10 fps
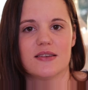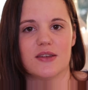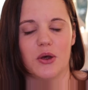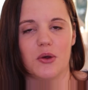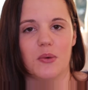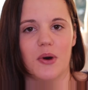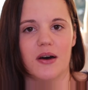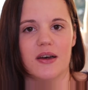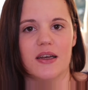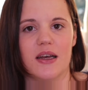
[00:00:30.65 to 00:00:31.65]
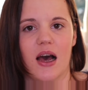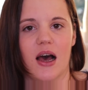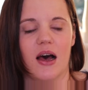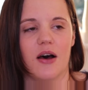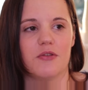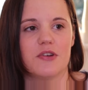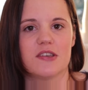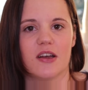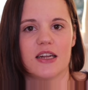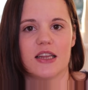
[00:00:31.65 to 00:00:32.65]
So I have
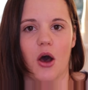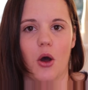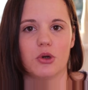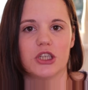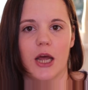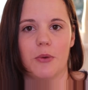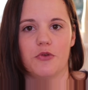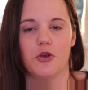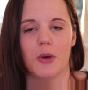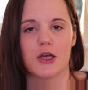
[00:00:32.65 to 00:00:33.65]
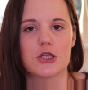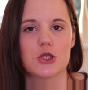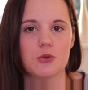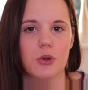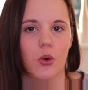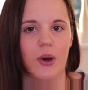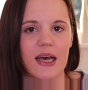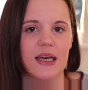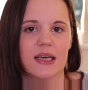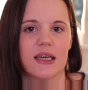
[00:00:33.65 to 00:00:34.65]
decided that I will share with you my super
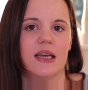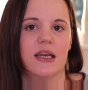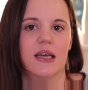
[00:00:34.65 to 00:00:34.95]
quick